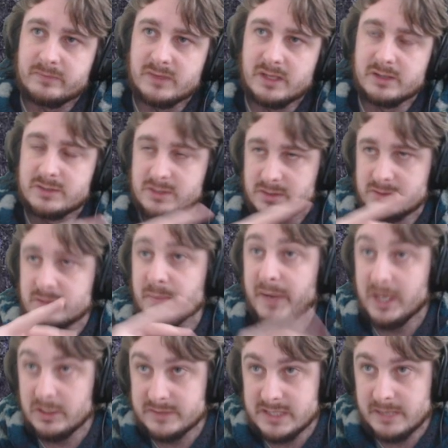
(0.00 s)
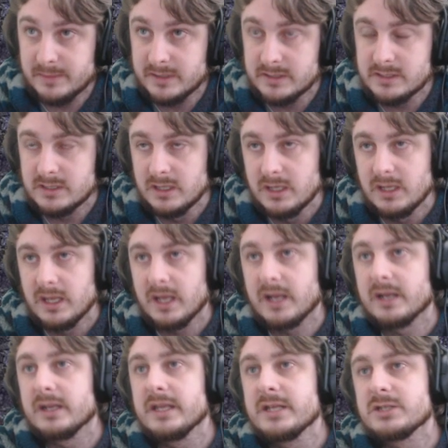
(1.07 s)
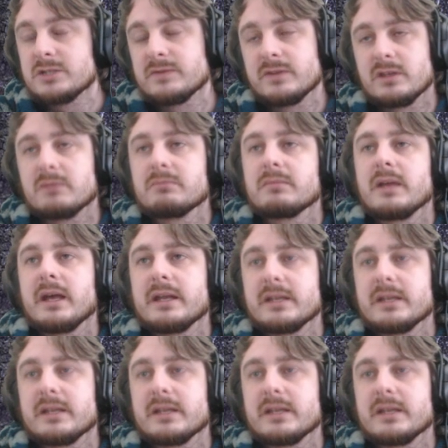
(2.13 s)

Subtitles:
And so it was a pair of demons, and each of them had a